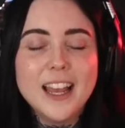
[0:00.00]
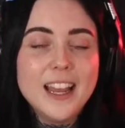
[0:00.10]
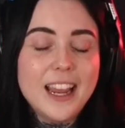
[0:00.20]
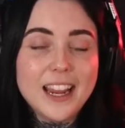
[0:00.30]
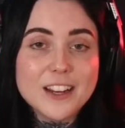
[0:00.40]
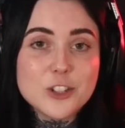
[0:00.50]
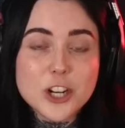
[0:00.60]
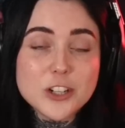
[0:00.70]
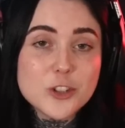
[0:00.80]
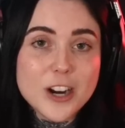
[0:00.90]
And
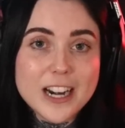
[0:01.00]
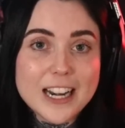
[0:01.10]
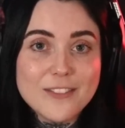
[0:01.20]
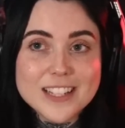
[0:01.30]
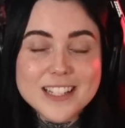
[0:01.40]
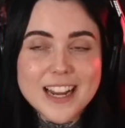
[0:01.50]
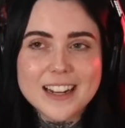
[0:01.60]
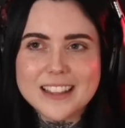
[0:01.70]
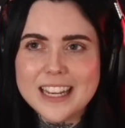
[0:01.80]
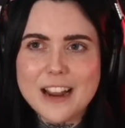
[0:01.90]
Judge Dredd had even said, I
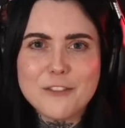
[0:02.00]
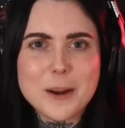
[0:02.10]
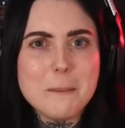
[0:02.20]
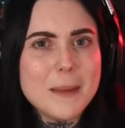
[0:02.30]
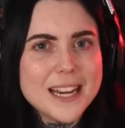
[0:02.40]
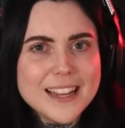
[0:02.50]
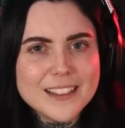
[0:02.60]
think every minute